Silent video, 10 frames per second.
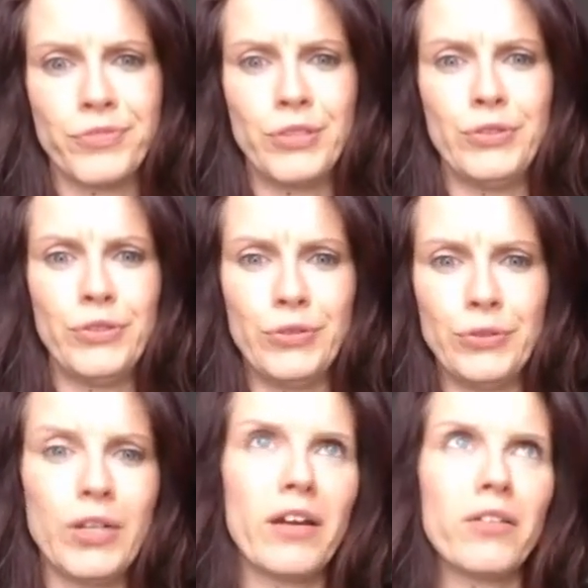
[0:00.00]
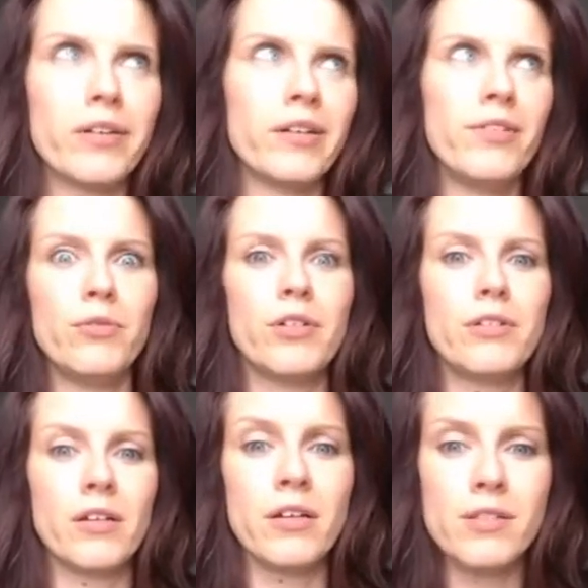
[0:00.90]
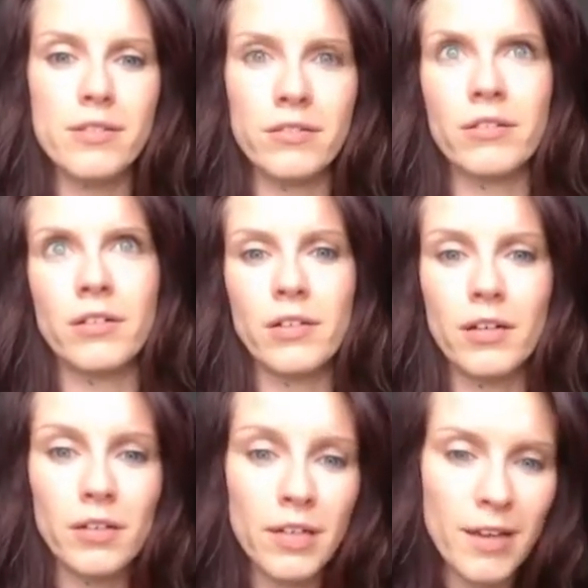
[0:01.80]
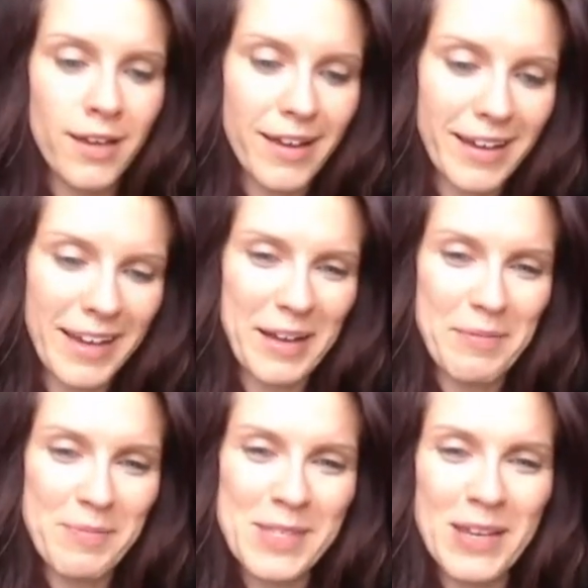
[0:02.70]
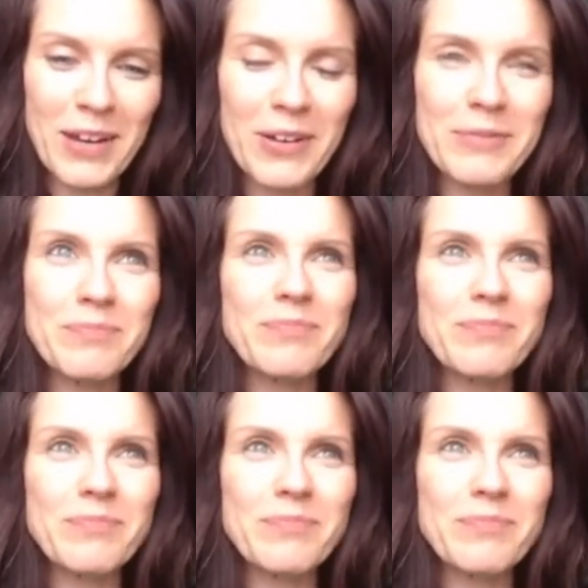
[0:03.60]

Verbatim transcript: Who knew? I thought everyone does. Duh. Um, so